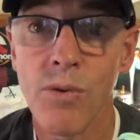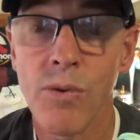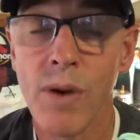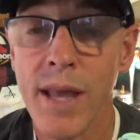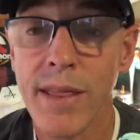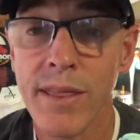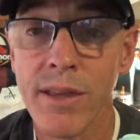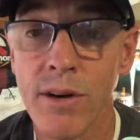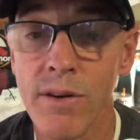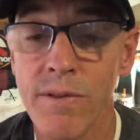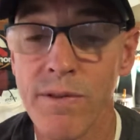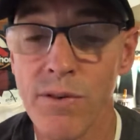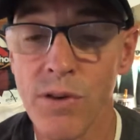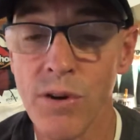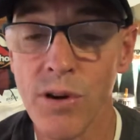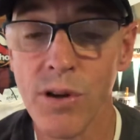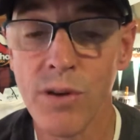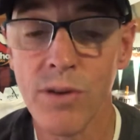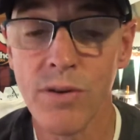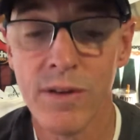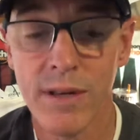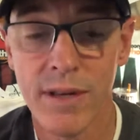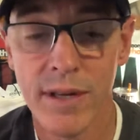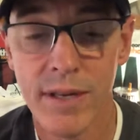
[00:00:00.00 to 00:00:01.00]
right there for
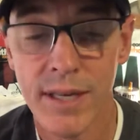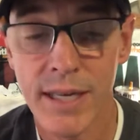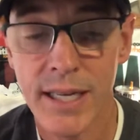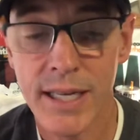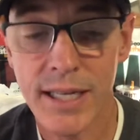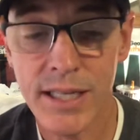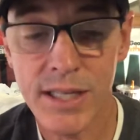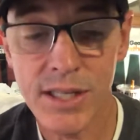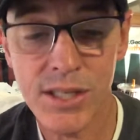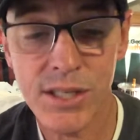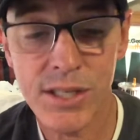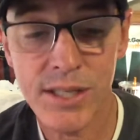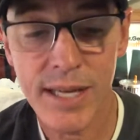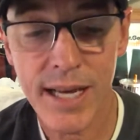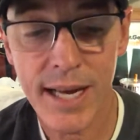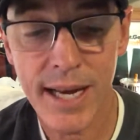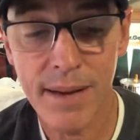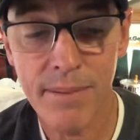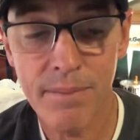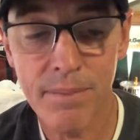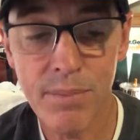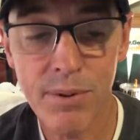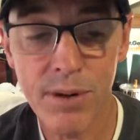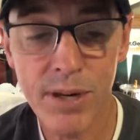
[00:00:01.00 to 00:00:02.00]
you. And it's
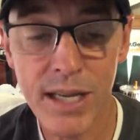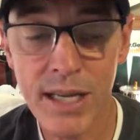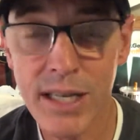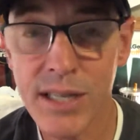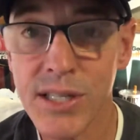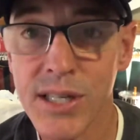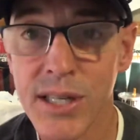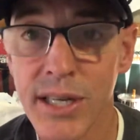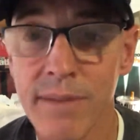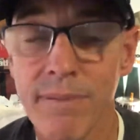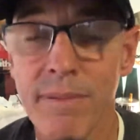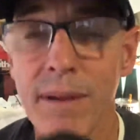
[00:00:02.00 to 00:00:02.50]
pretty easy.